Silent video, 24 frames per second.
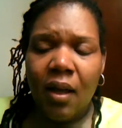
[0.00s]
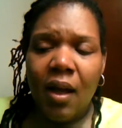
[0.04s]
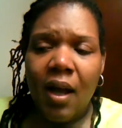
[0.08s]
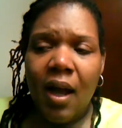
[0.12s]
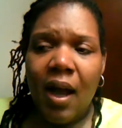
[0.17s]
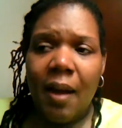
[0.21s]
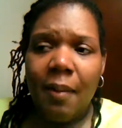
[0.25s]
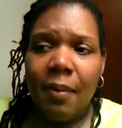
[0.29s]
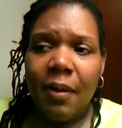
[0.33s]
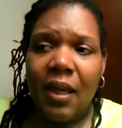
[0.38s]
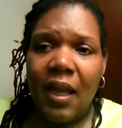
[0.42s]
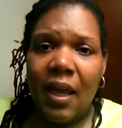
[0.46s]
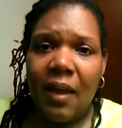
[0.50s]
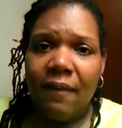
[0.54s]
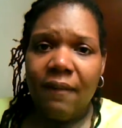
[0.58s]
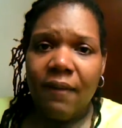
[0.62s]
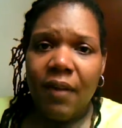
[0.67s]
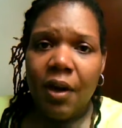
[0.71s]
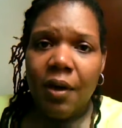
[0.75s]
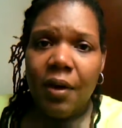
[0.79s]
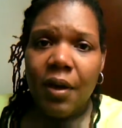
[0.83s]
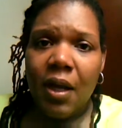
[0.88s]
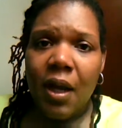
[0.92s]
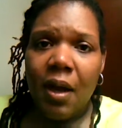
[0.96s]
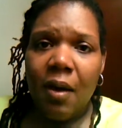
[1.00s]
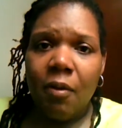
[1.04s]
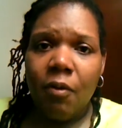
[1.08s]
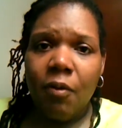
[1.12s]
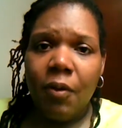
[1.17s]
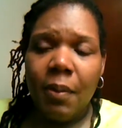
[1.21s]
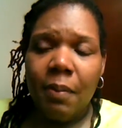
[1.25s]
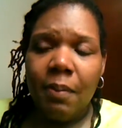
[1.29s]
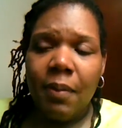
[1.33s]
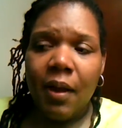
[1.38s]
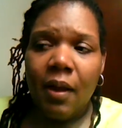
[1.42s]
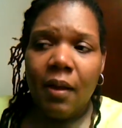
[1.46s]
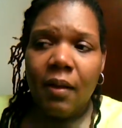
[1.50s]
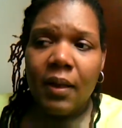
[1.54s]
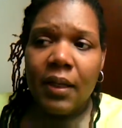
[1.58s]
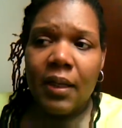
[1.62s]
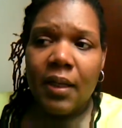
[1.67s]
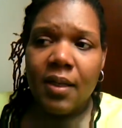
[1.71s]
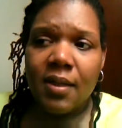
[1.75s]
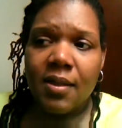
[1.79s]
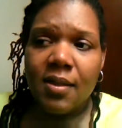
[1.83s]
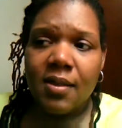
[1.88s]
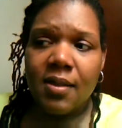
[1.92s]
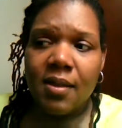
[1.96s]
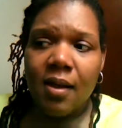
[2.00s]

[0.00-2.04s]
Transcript: I became very rebellious